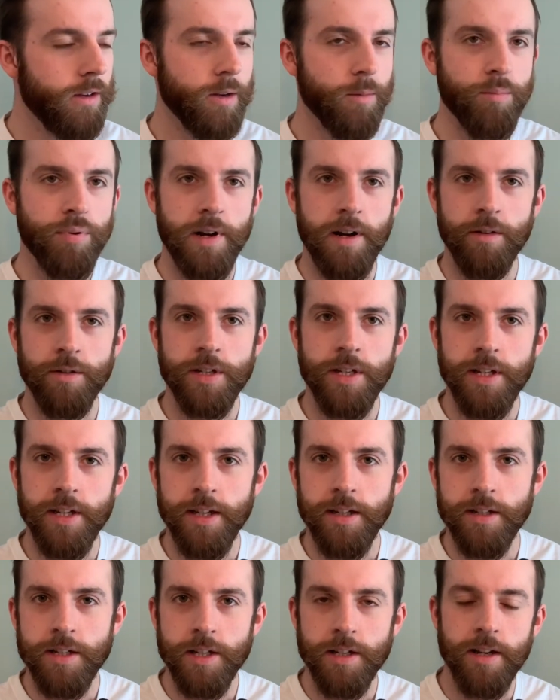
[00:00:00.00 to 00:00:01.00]
browsing the
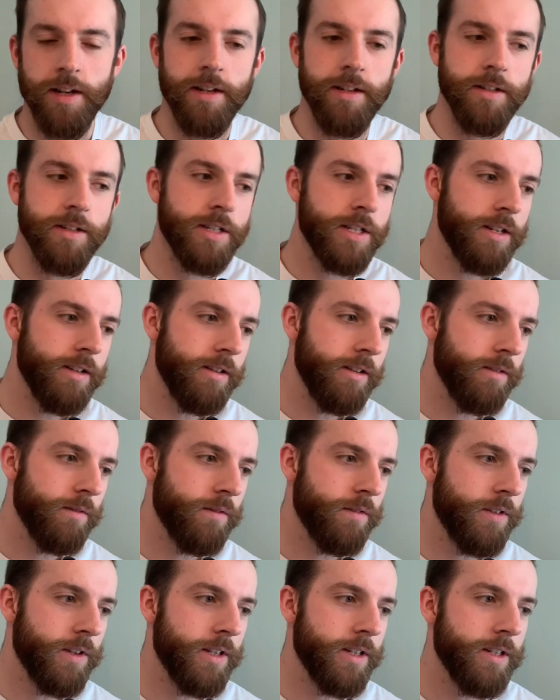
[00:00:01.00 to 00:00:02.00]
internet and seeing
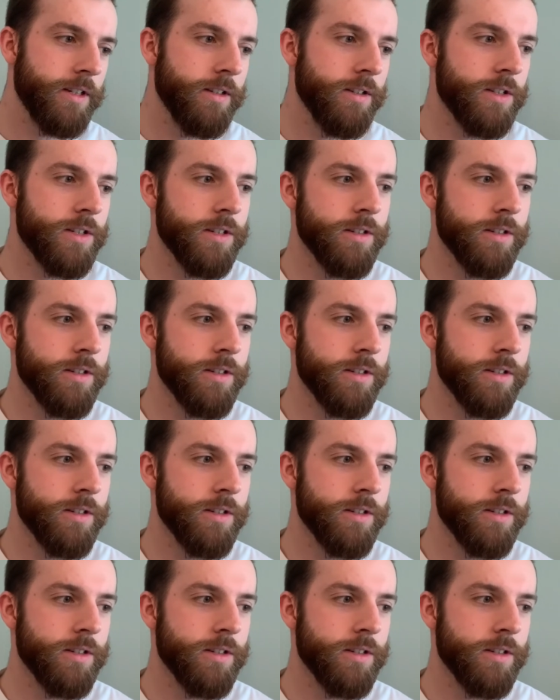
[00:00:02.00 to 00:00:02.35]
things,